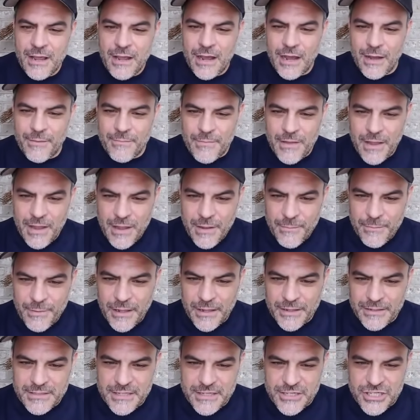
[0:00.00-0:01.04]
Up oh,
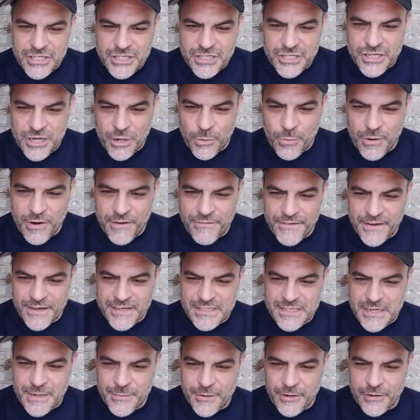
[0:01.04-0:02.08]
politicians don't want to
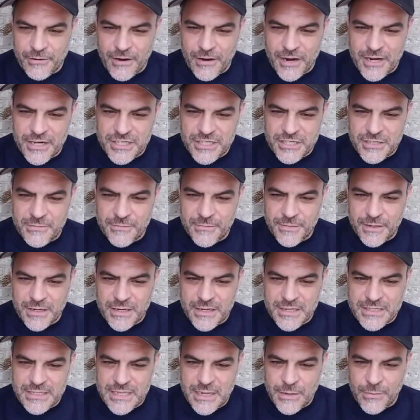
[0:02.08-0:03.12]
fix immigration
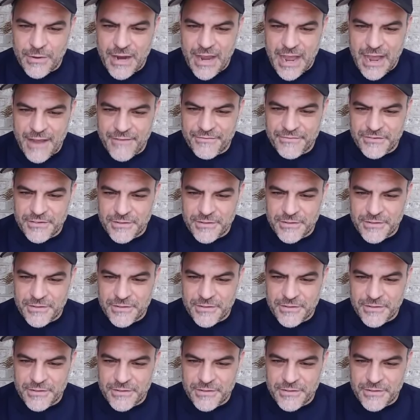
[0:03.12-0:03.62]
because they would have